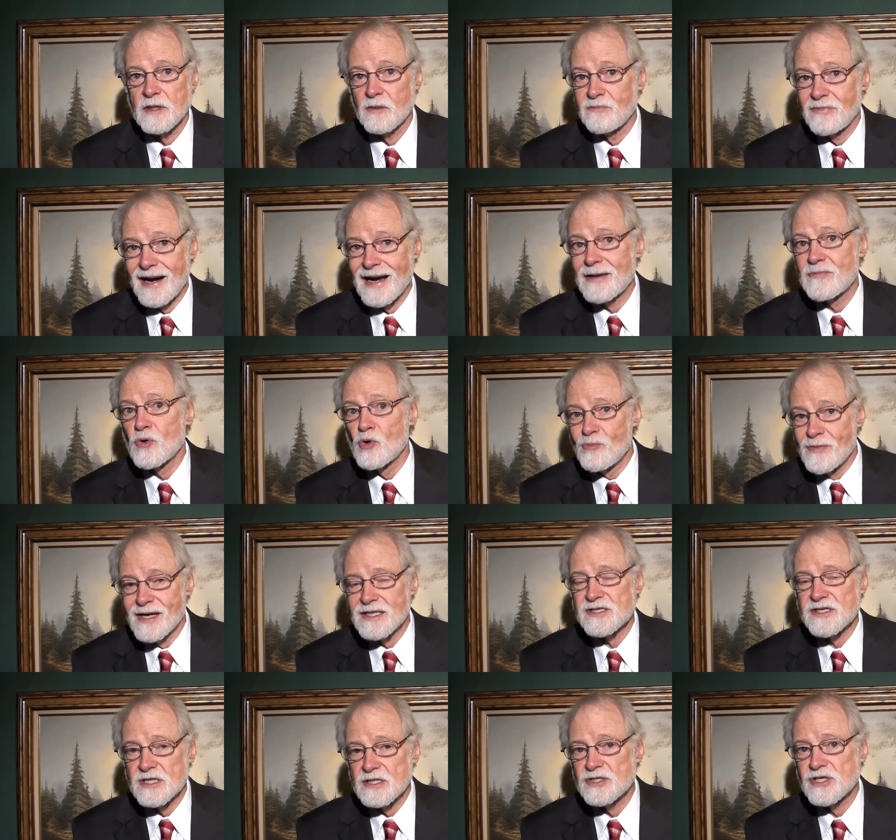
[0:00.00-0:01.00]
Bible
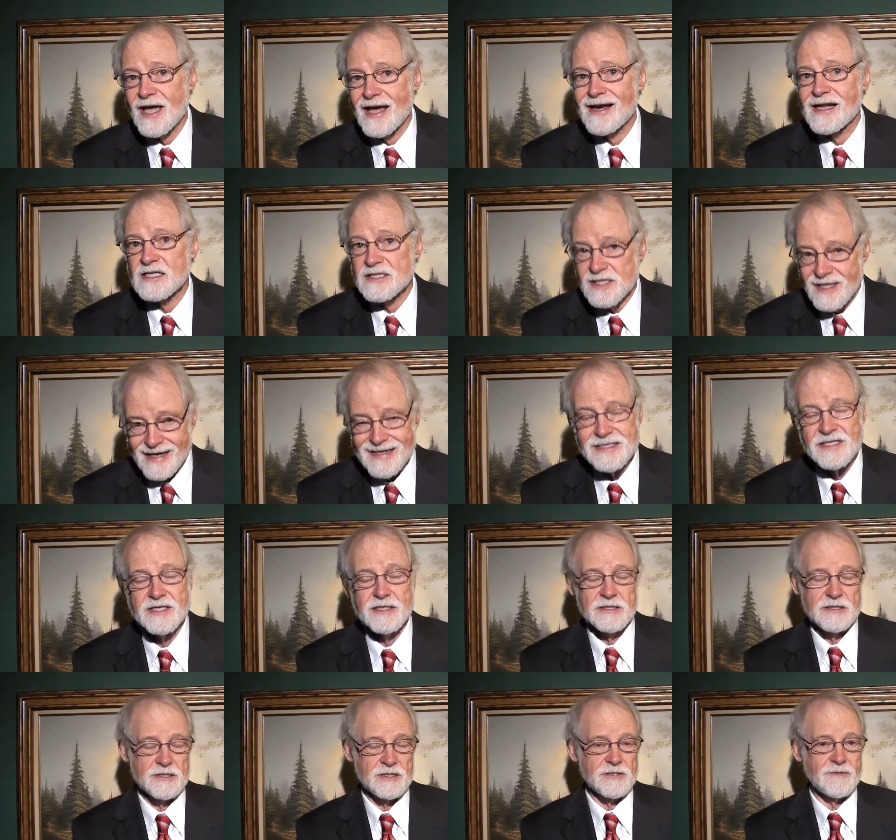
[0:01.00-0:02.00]
message at its
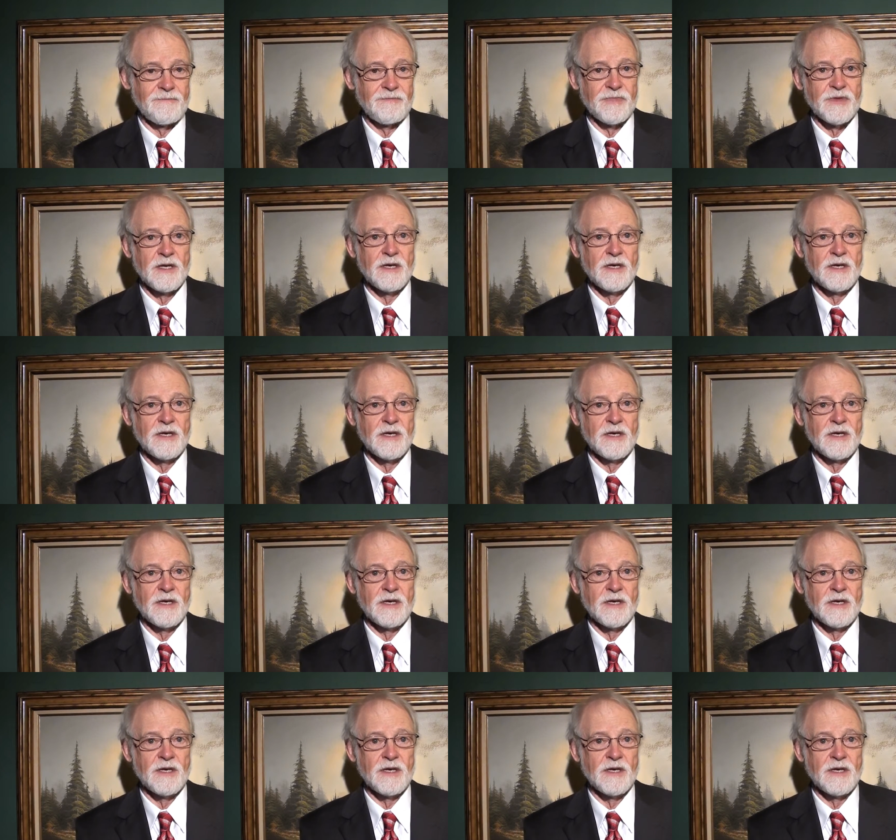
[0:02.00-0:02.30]
essence,